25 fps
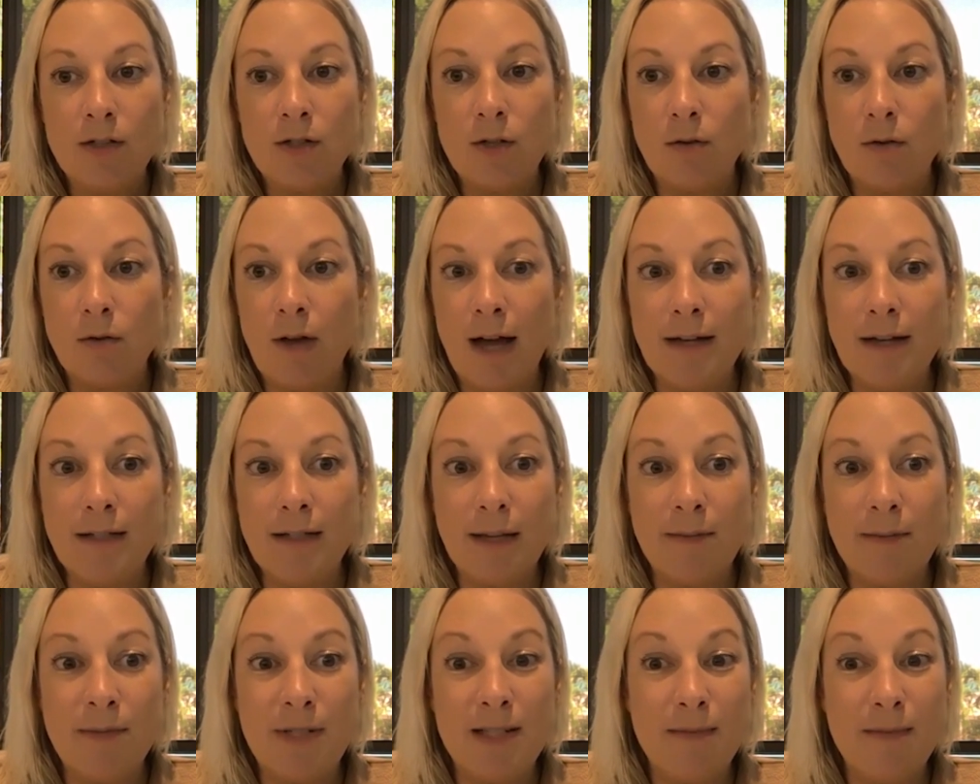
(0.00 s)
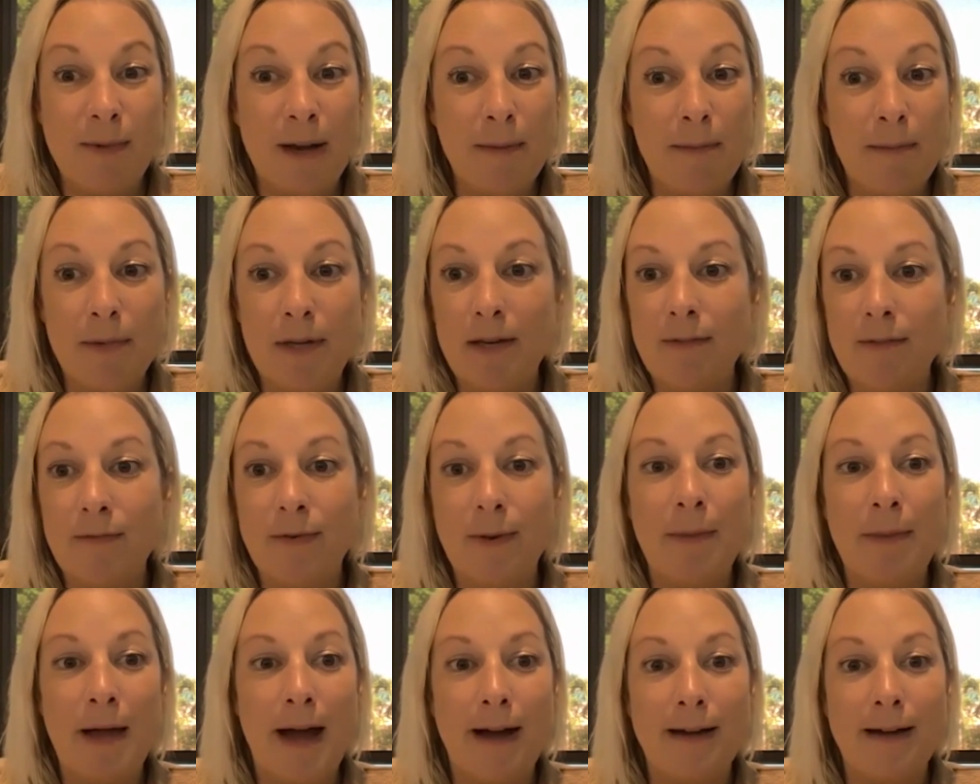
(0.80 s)
So a lot of times this might be
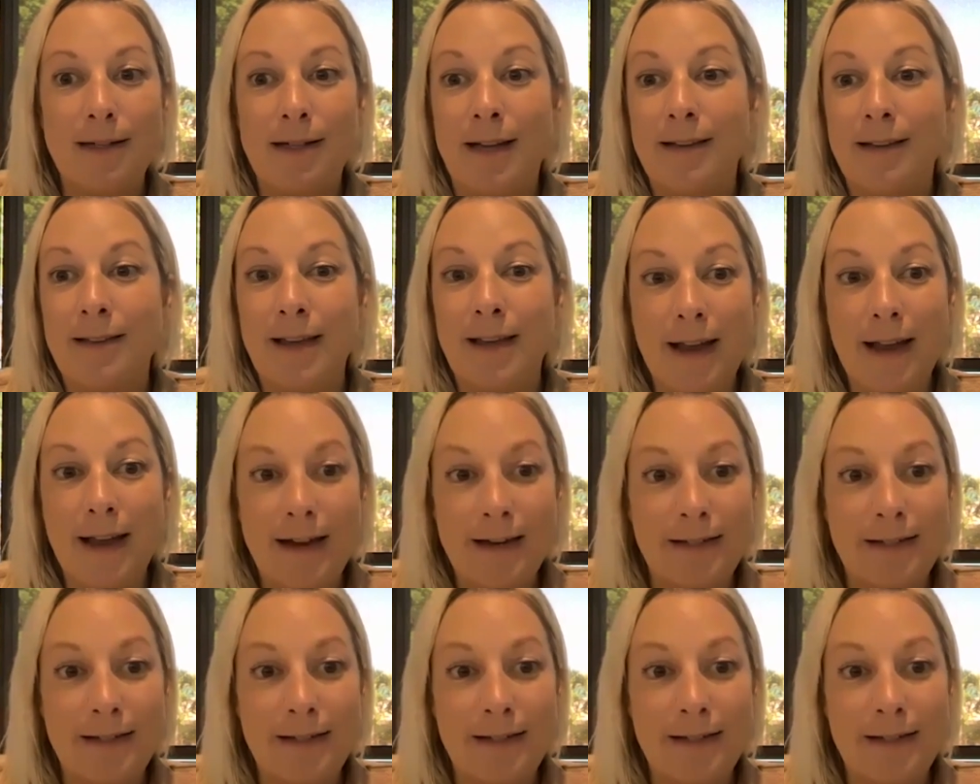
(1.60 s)
even back to like the